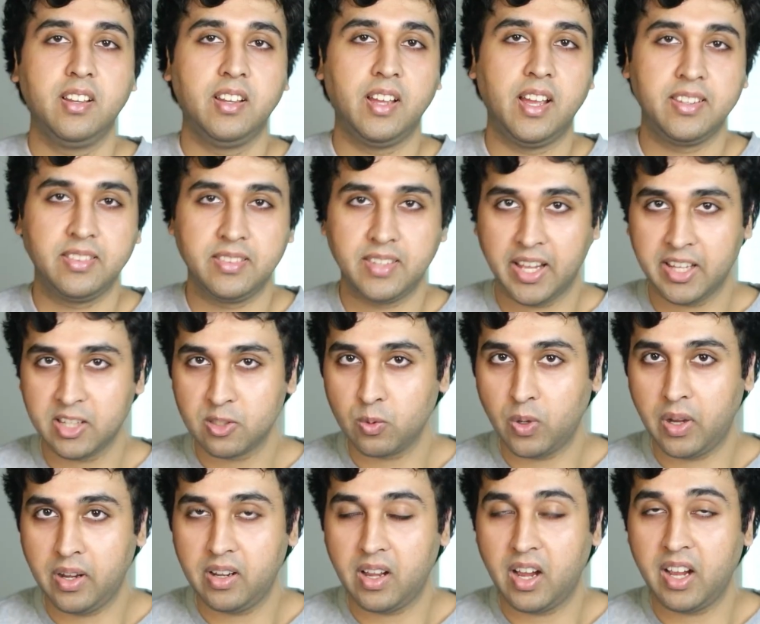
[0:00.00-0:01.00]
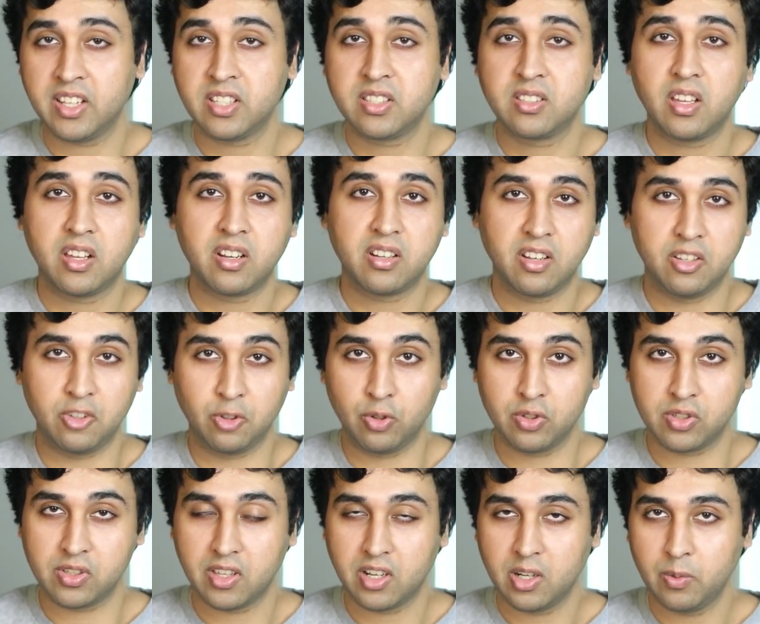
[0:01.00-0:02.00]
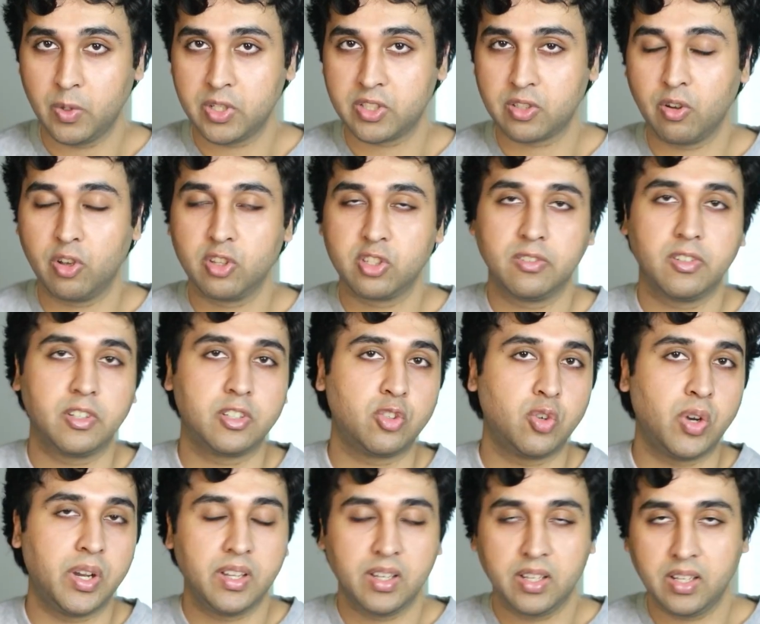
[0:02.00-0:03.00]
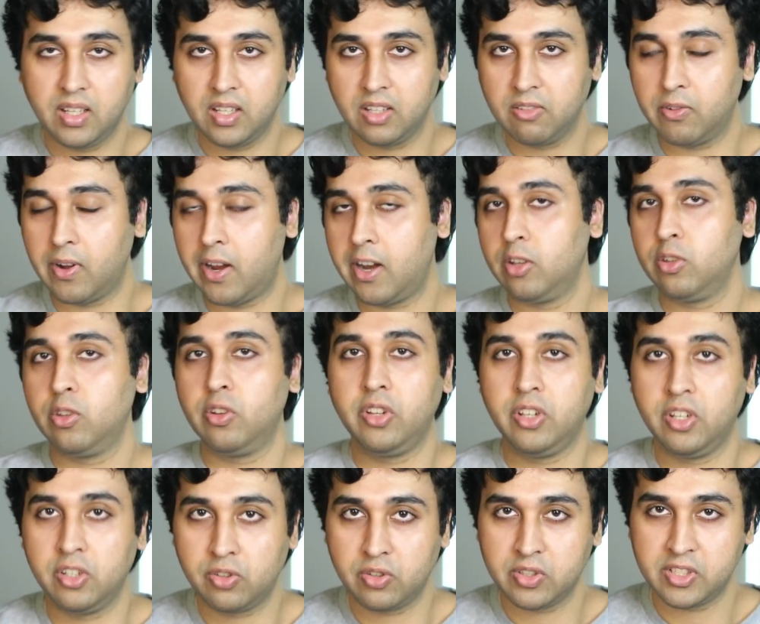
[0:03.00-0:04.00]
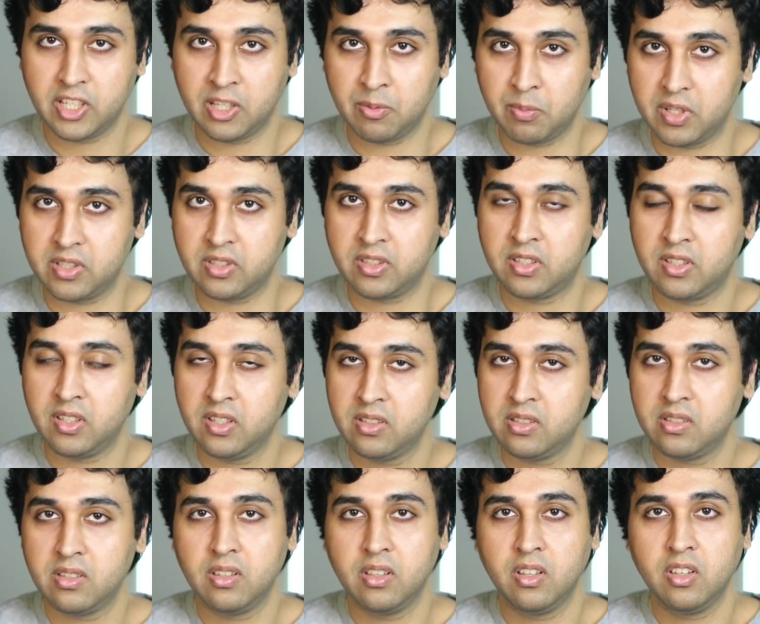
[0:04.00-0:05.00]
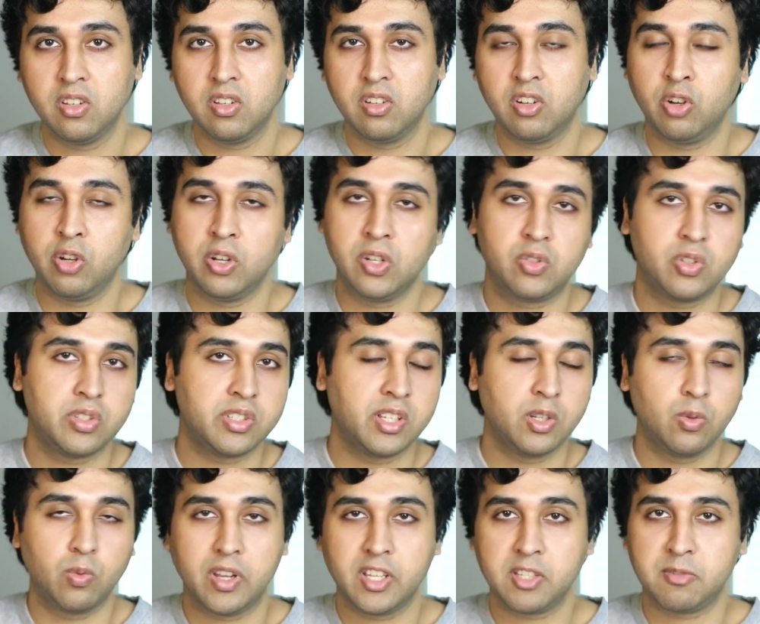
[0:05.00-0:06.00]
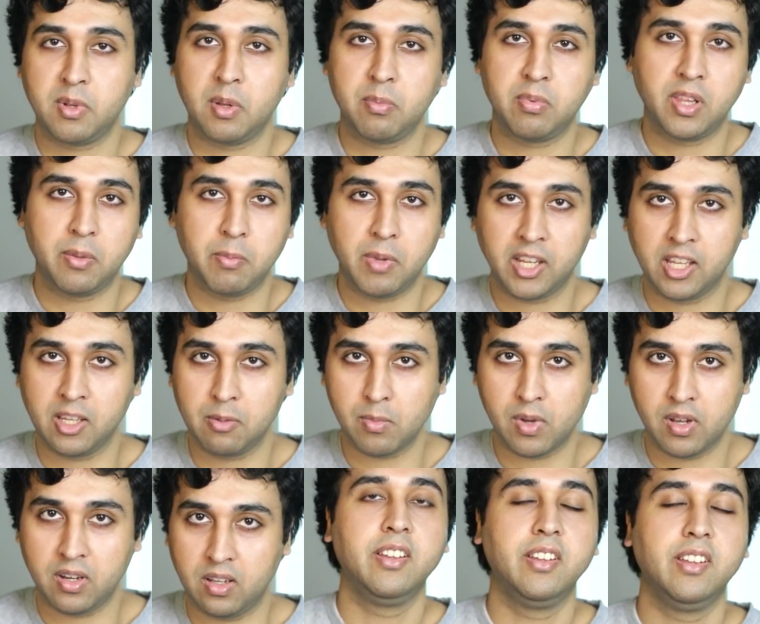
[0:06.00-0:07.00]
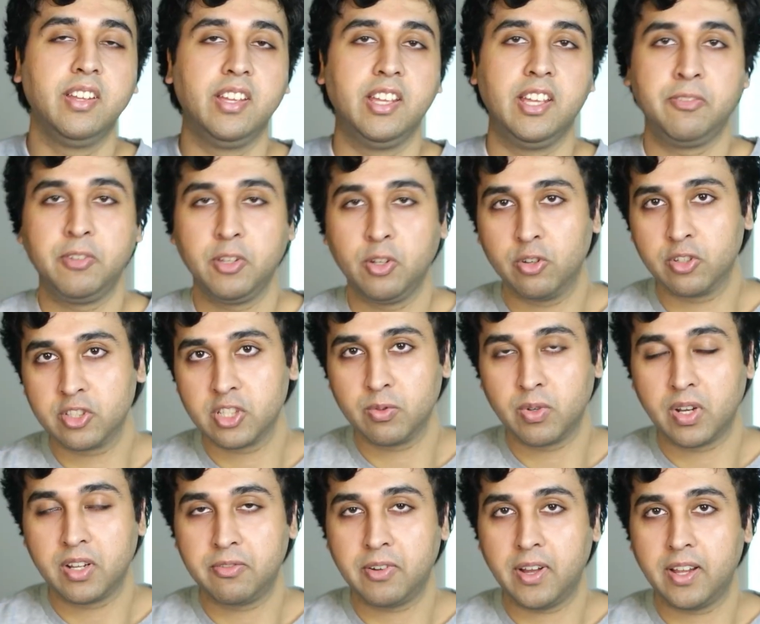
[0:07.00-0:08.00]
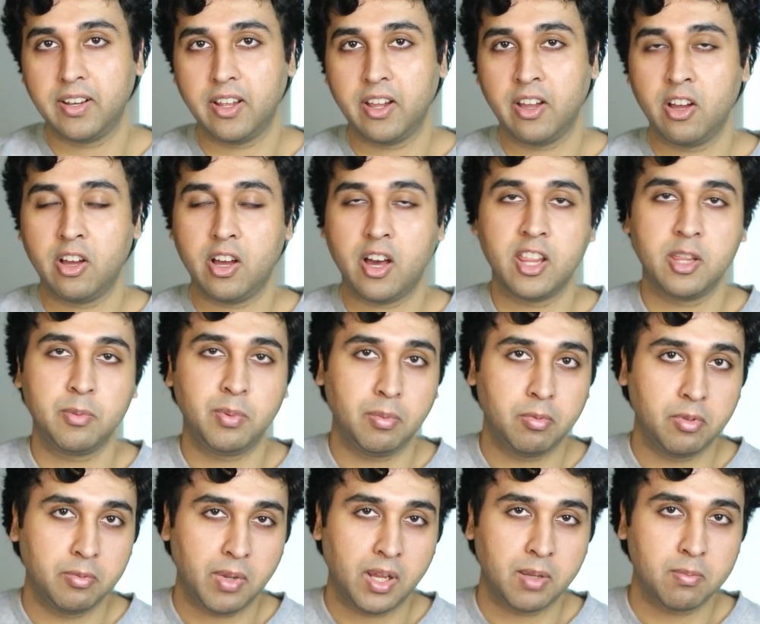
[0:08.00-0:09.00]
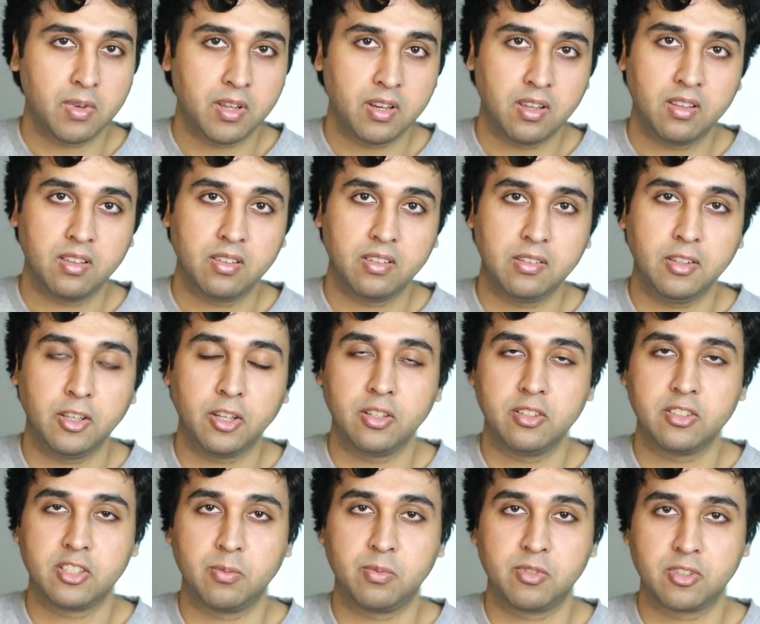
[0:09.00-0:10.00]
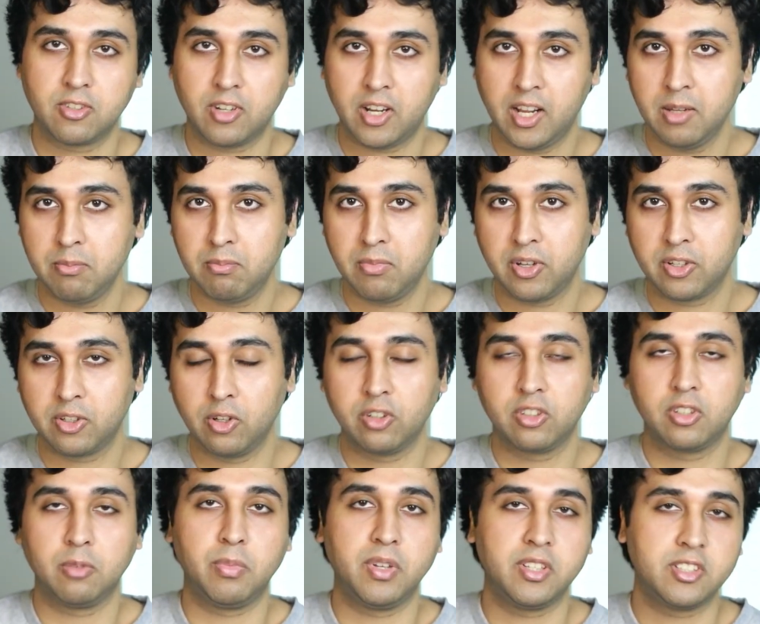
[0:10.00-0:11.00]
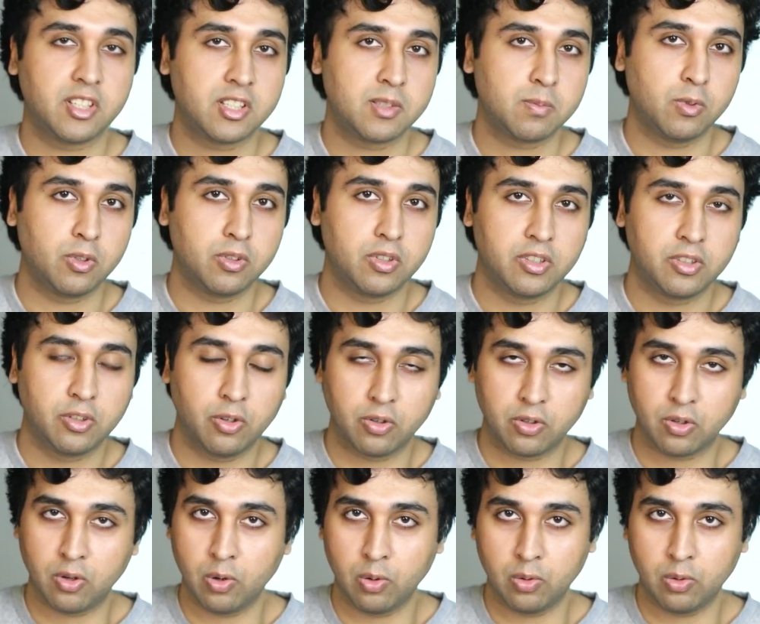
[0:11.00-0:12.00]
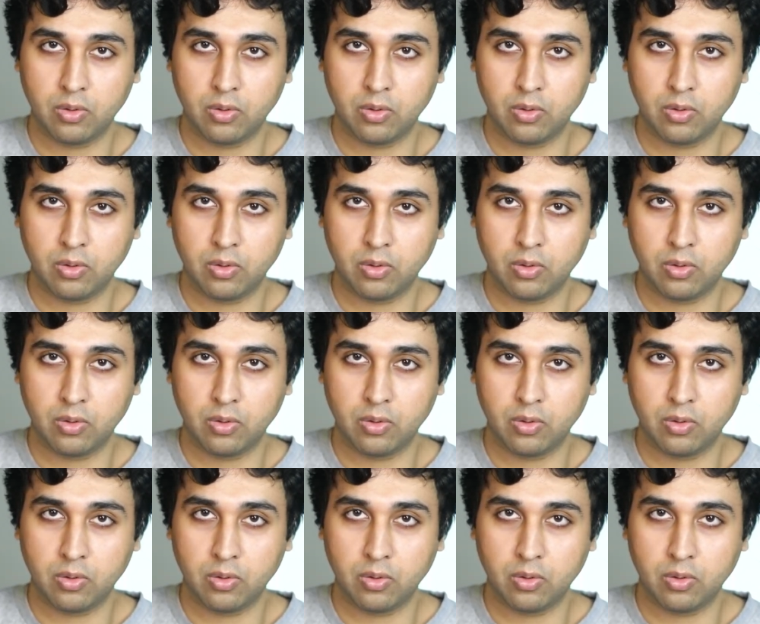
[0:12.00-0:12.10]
And that's why I started a newsletter which goes over trending, viral, or interesting businesses or interesting ways people are making money. If you also want to find out how other people make money, you can subscribe by going to bizexplorer.co.